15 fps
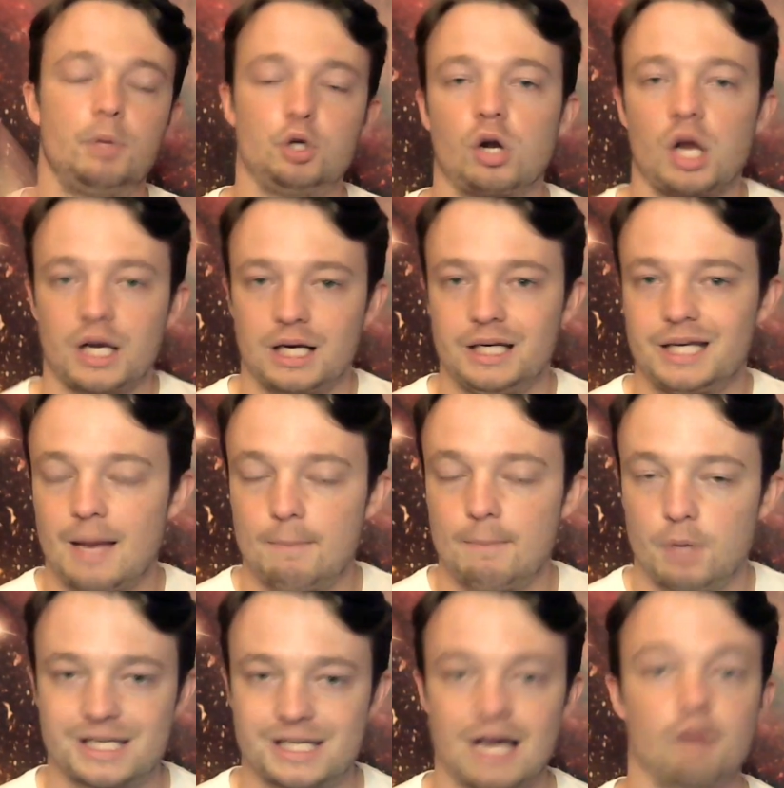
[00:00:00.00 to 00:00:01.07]
but you're likely to get
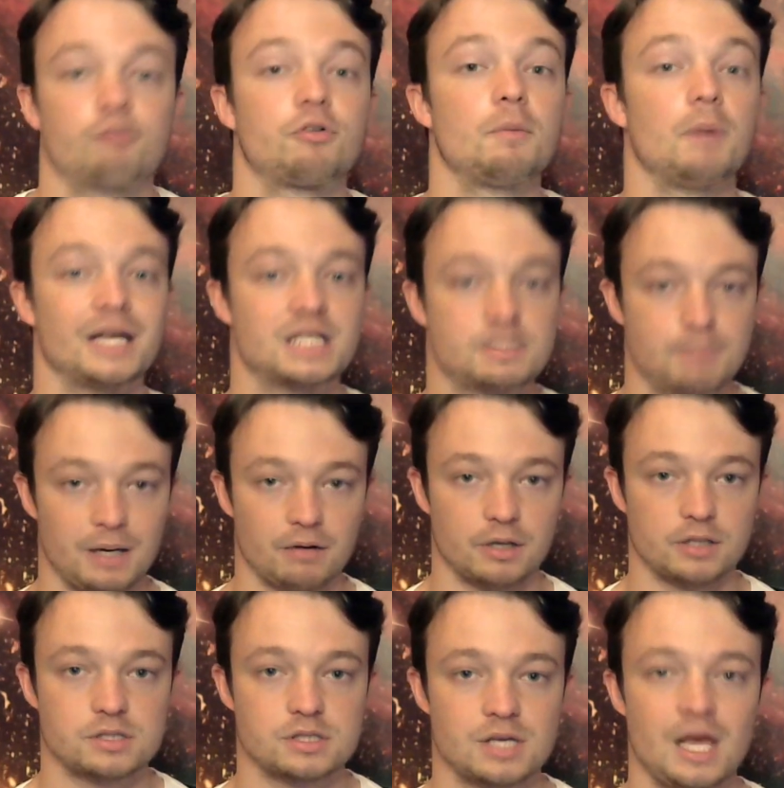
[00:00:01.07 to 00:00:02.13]
burnt out from my
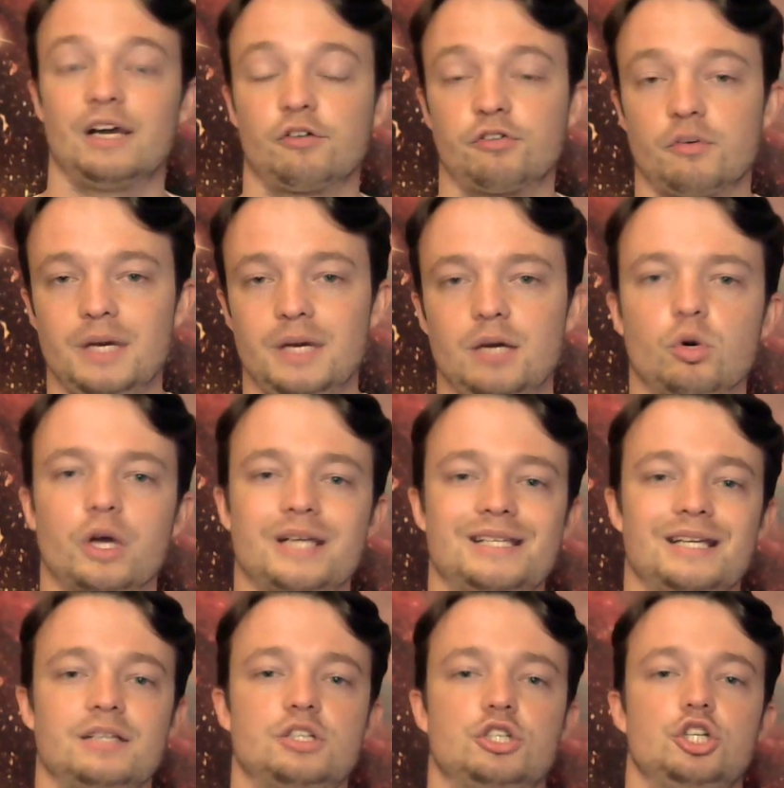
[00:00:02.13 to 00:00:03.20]
experience. Now for me, what I
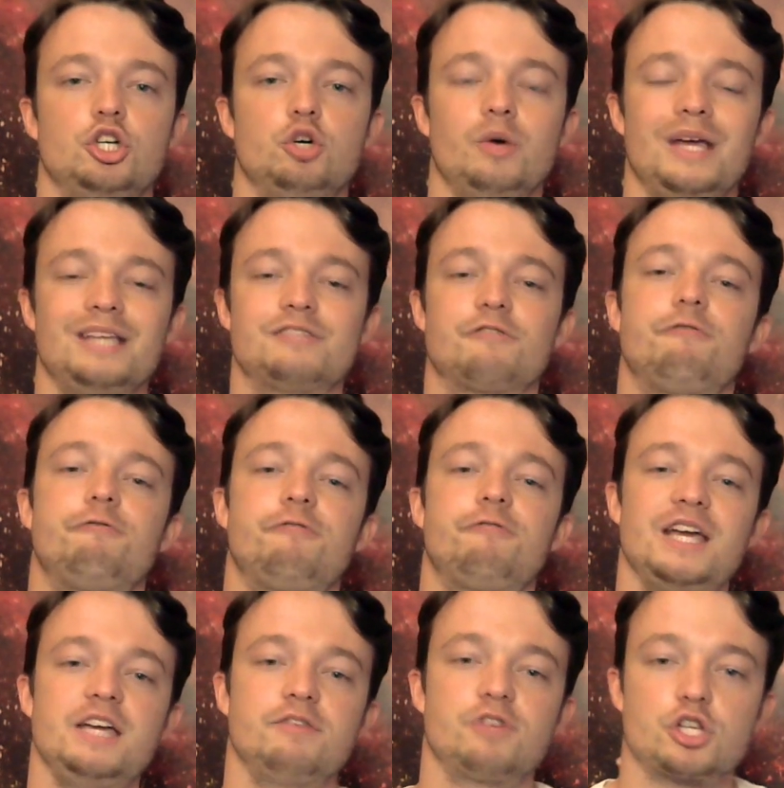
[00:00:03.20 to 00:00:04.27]
tend to do is
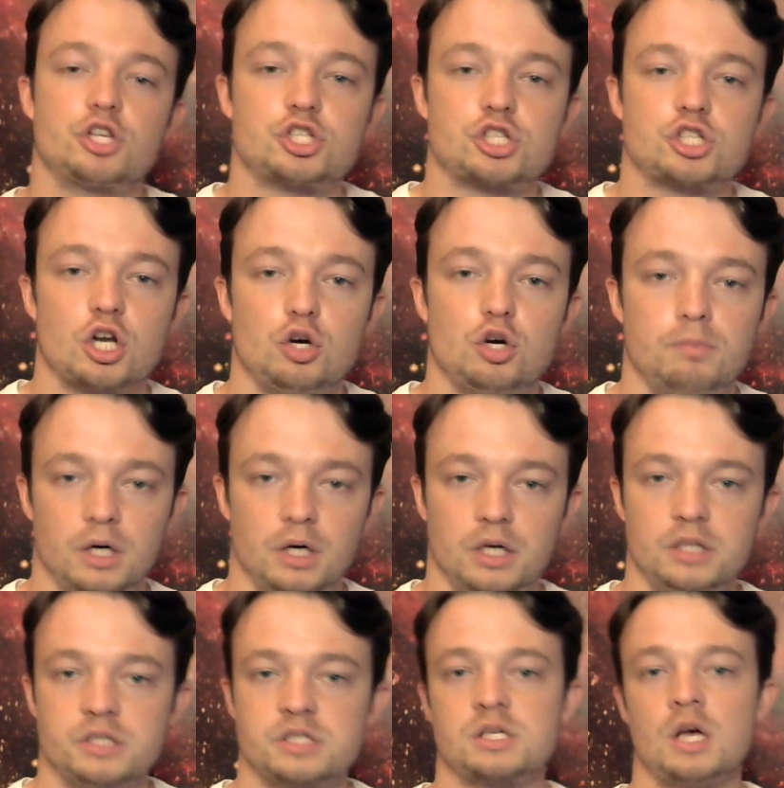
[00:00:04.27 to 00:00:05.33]
favor the slow
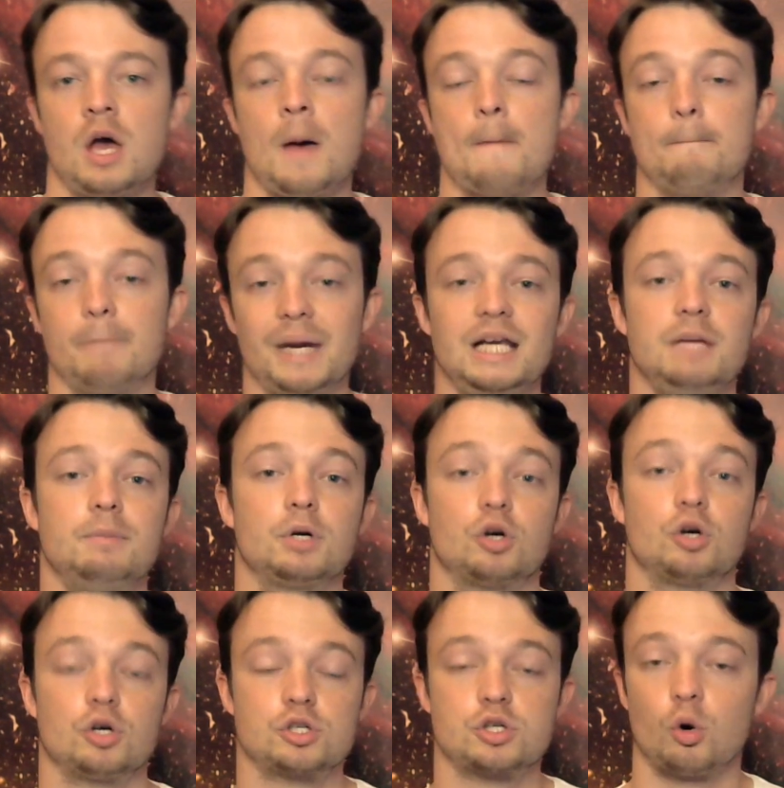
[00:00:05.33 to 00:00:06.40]
burns, mainly
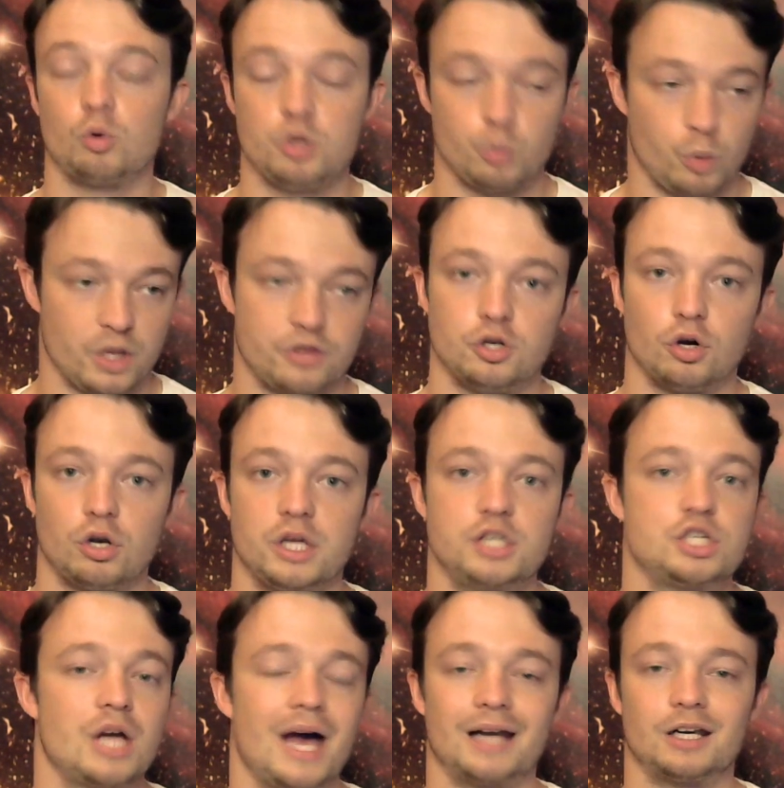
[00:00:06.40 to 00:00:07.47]
because with
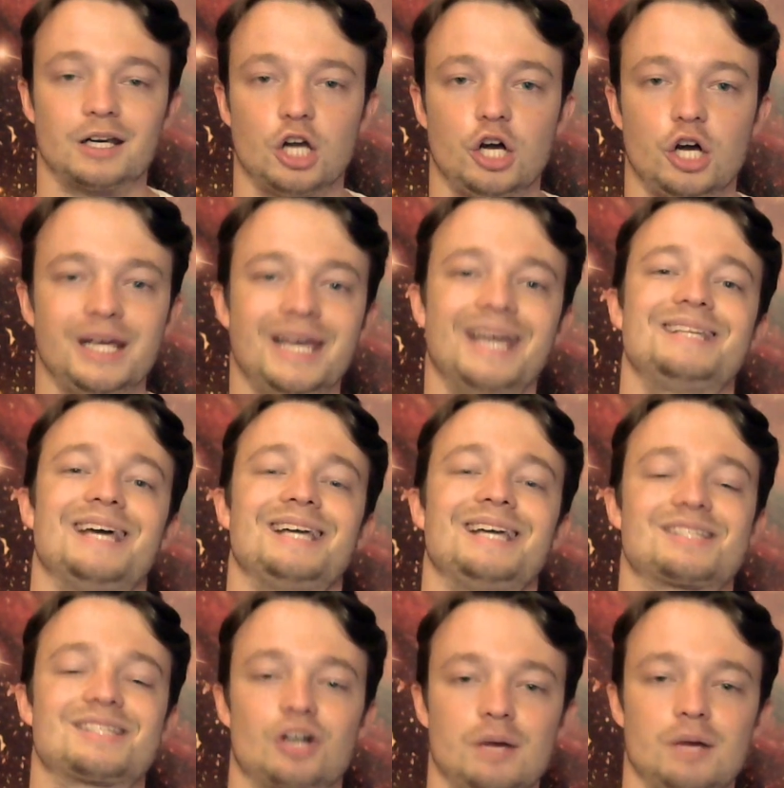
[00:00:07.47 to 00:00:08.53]
knowledge and learning, it
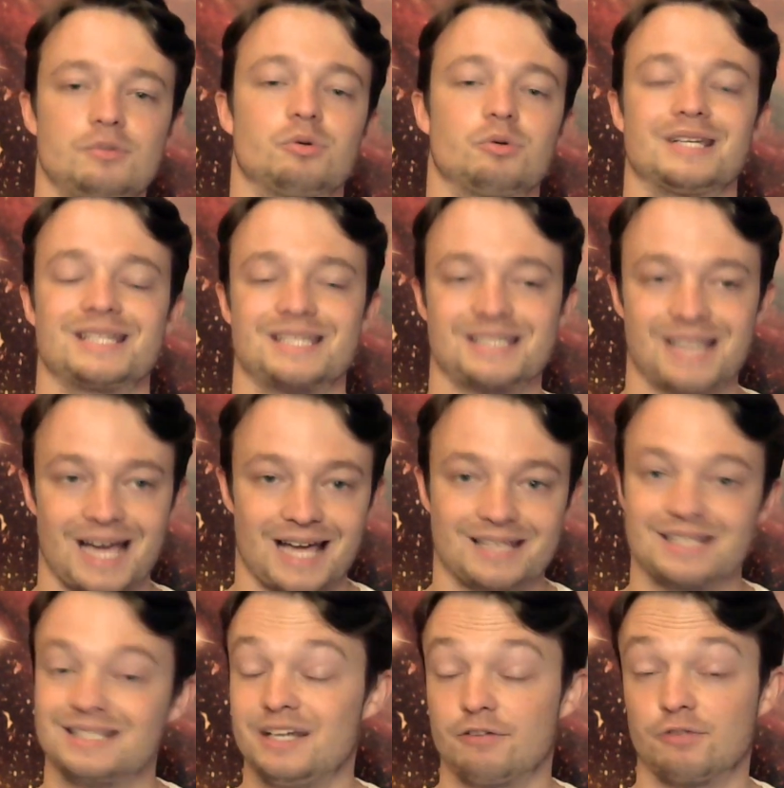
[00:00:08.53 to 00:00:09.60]
takes time to
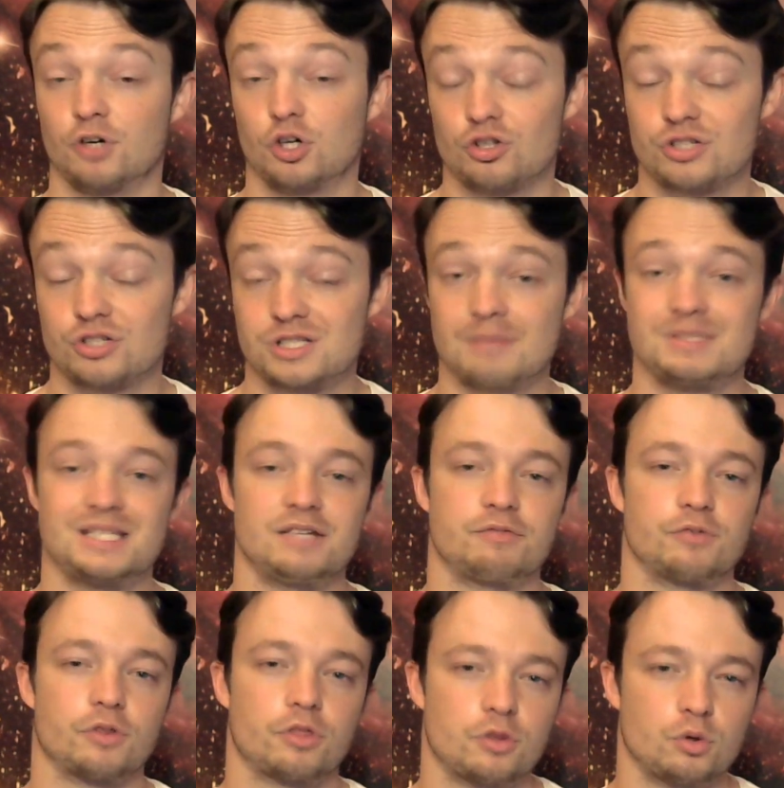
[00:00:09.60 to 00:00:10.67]
understand different concepts,
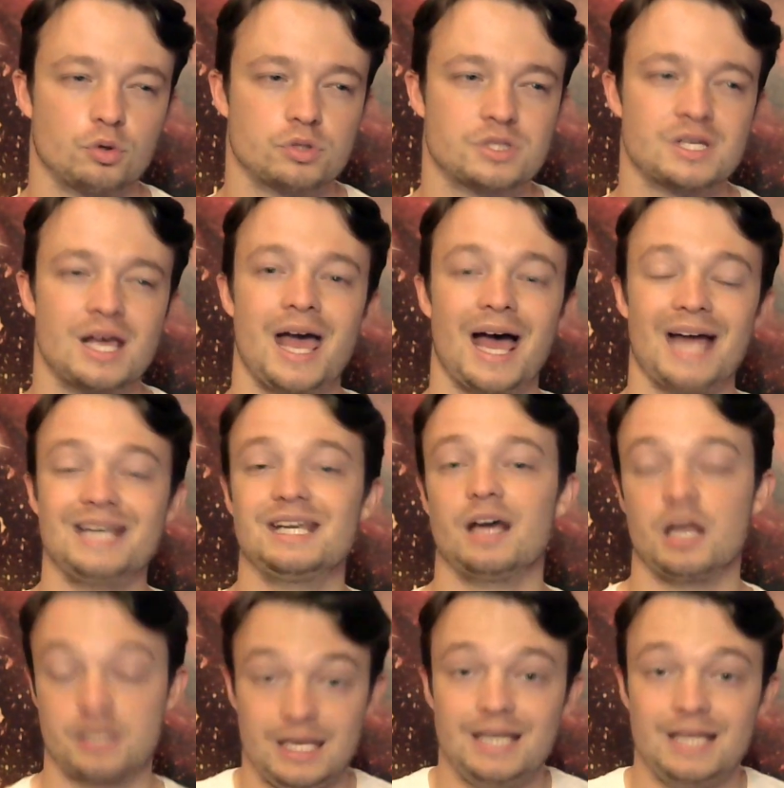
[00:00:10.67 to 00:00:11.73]
different thoughts, and
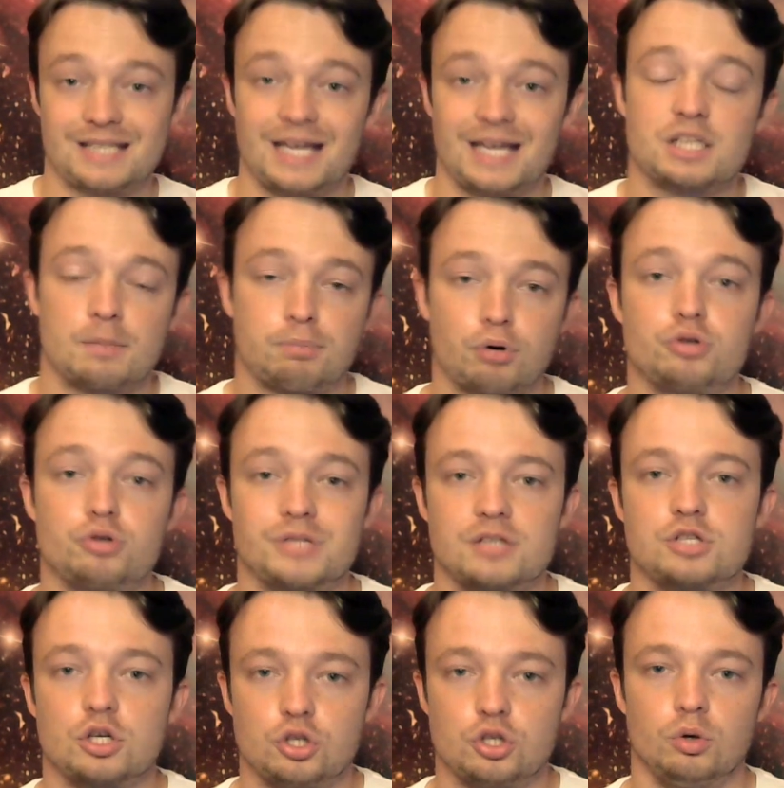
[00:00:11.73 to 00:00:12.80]
it takes a
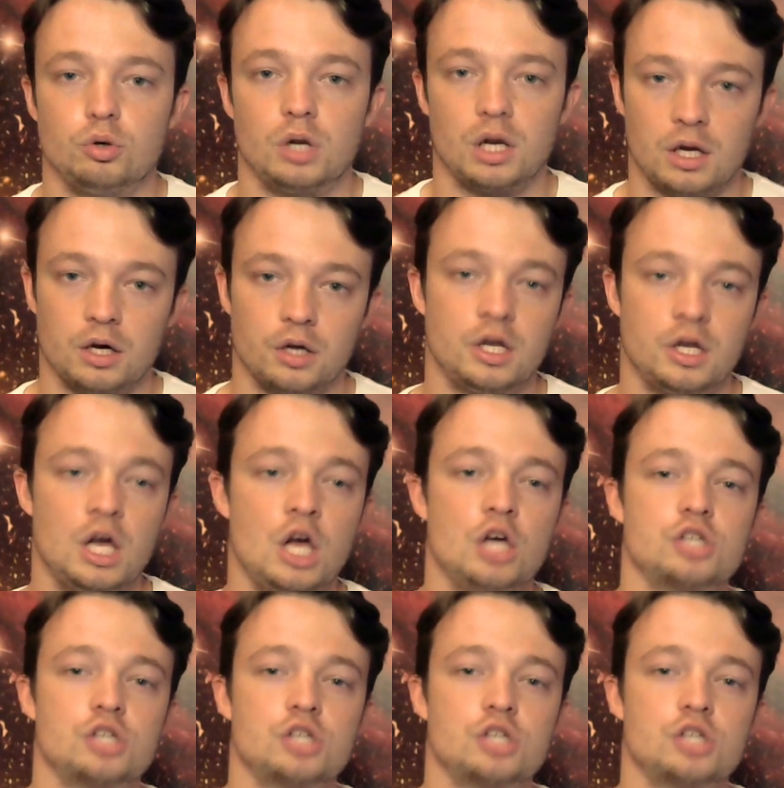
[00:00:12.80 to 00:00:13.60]
process to learn.